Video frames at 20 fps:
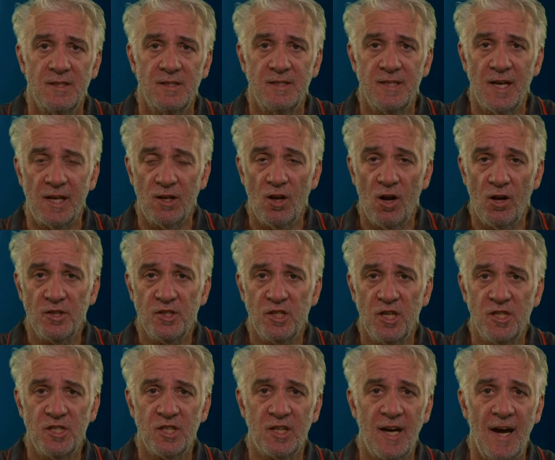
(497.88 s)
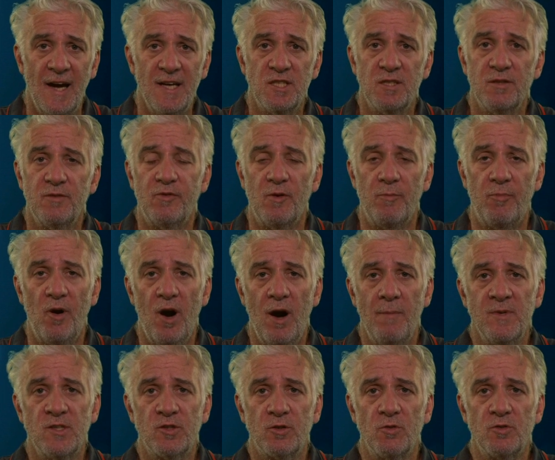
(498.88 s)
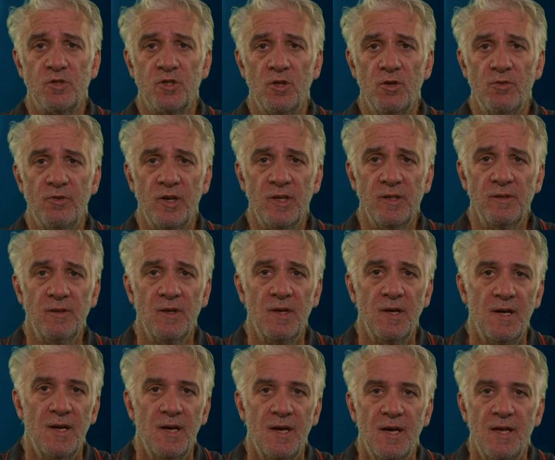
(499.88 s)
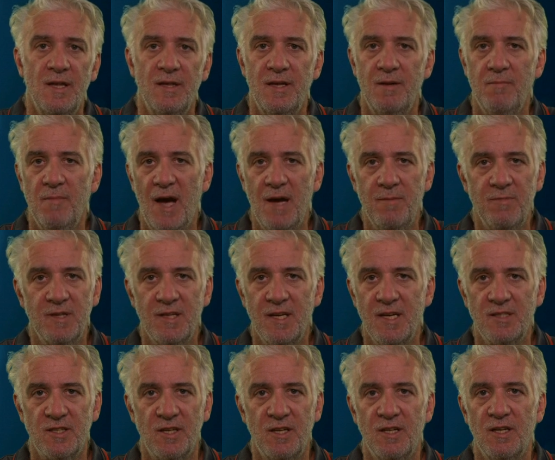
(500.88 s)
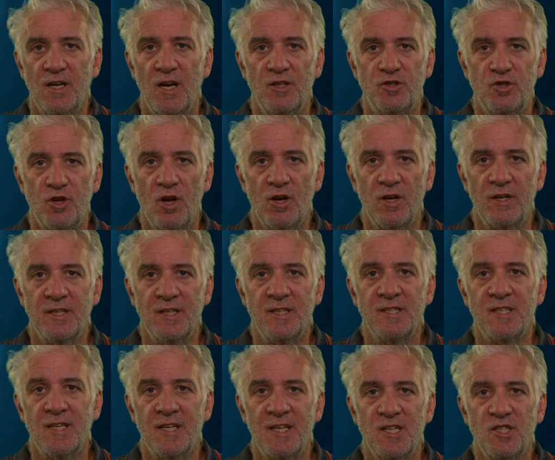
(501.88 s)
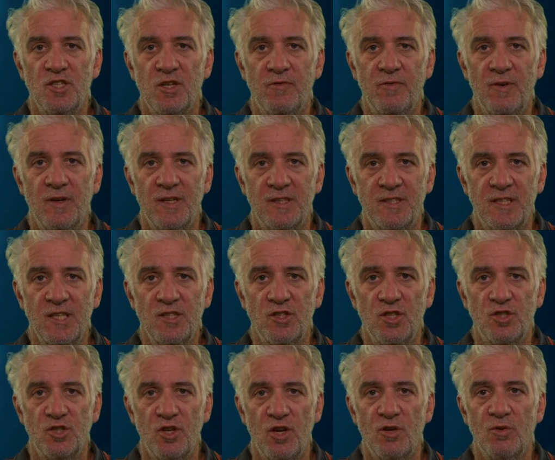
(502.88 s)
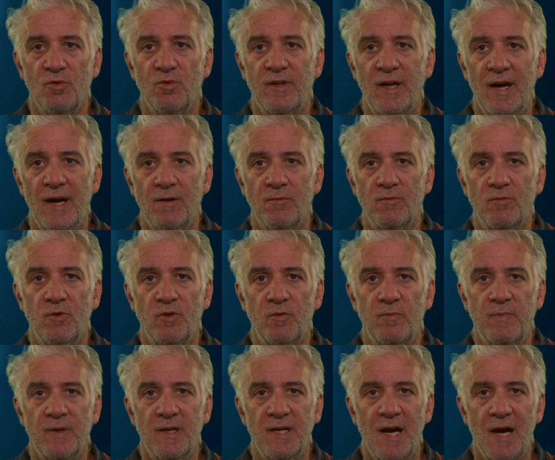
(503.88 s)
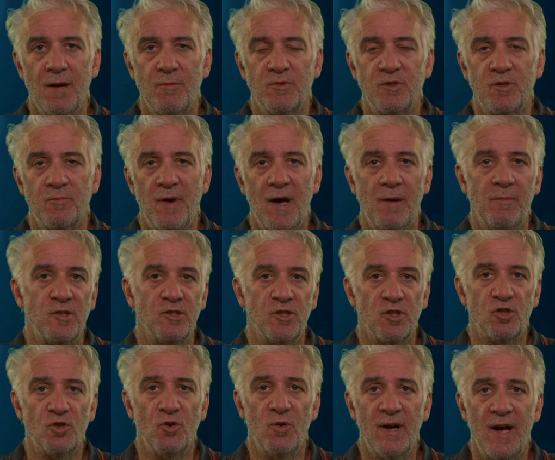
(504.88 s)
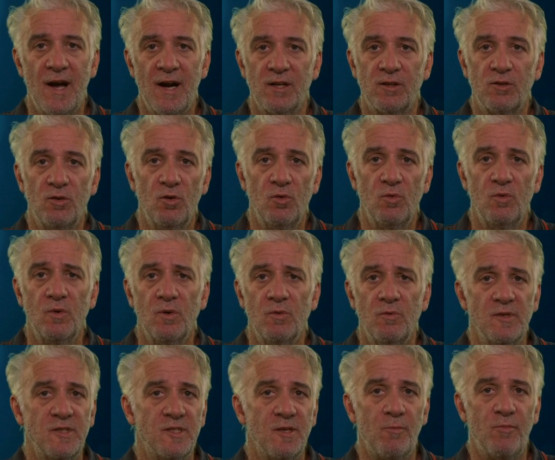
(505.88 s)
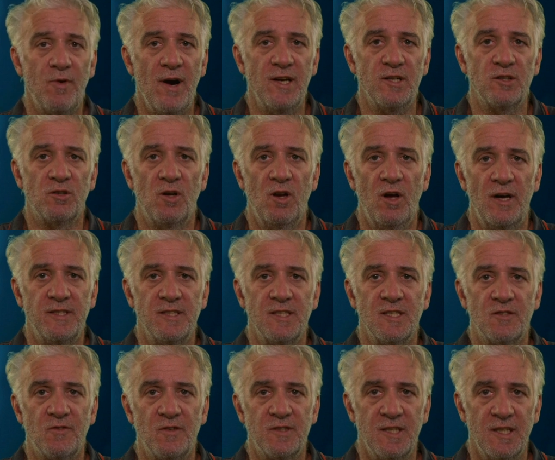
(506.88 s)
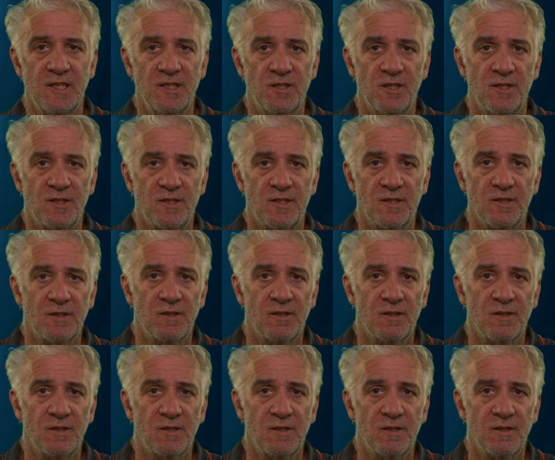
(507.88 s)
technology education for primary school children, then maybe there's a journal in Indonesia, a teacher journal, that would be able to publish a short article with some practical ideas for teachers.